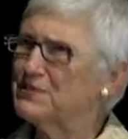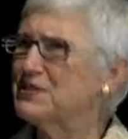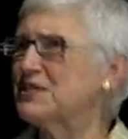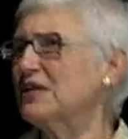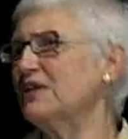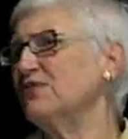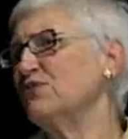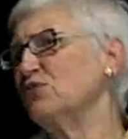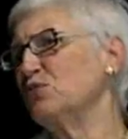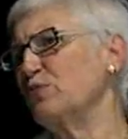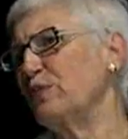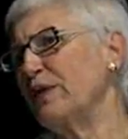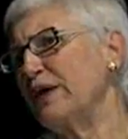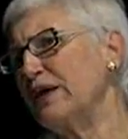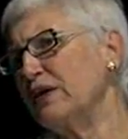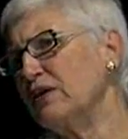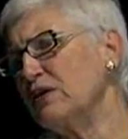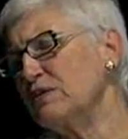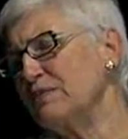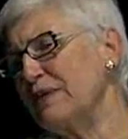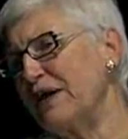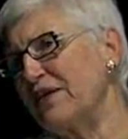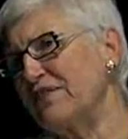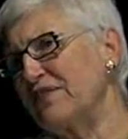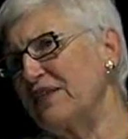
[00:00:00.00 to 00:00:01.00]
self-aware
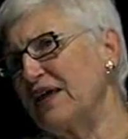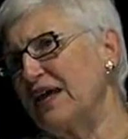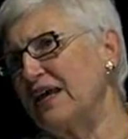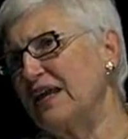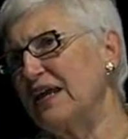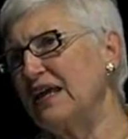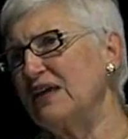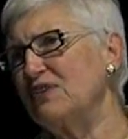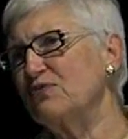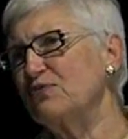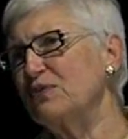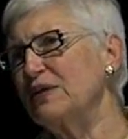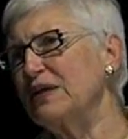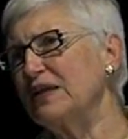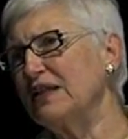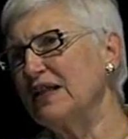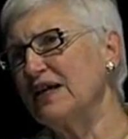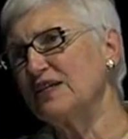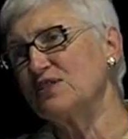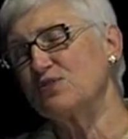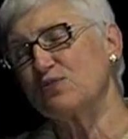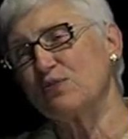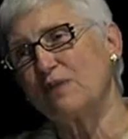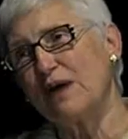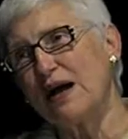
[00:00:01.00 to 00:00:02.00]
about that and
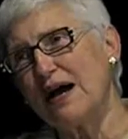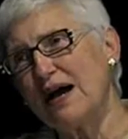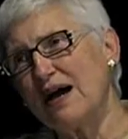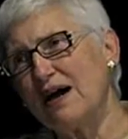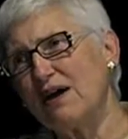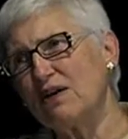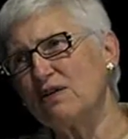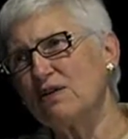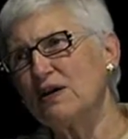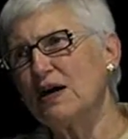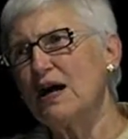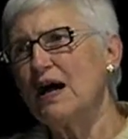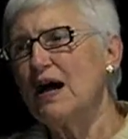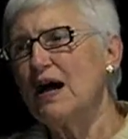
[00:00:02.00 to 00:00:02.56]
realize, wow,